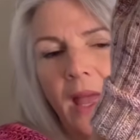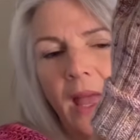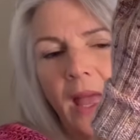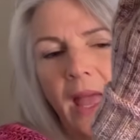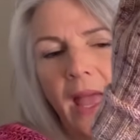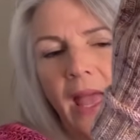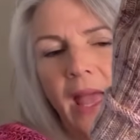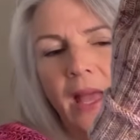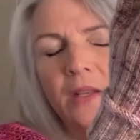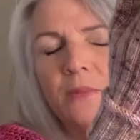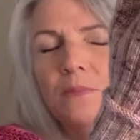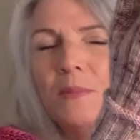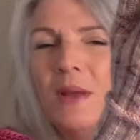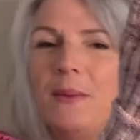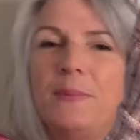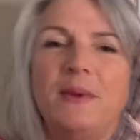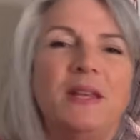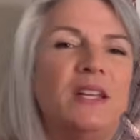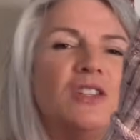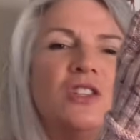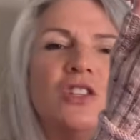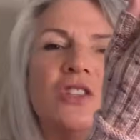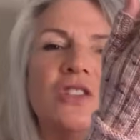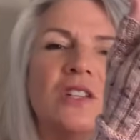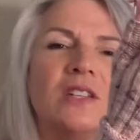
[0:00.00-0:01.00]
And maybe
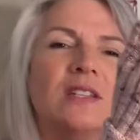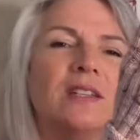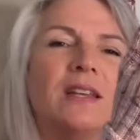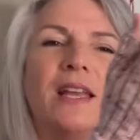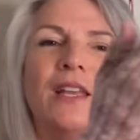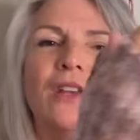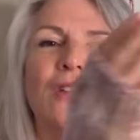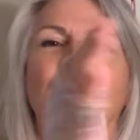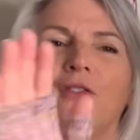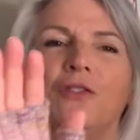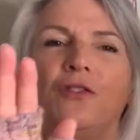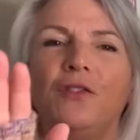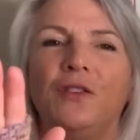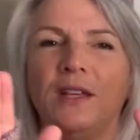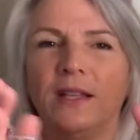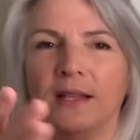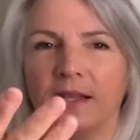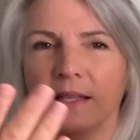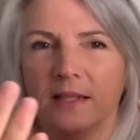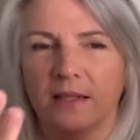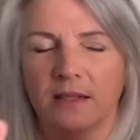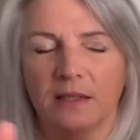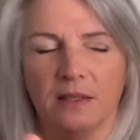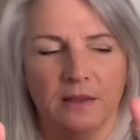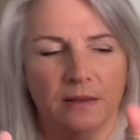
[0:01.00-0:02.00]
it's just because I can feel
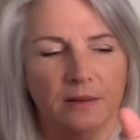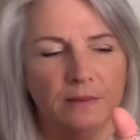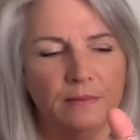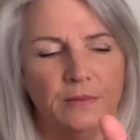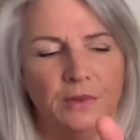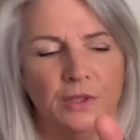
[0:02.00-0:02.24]
it.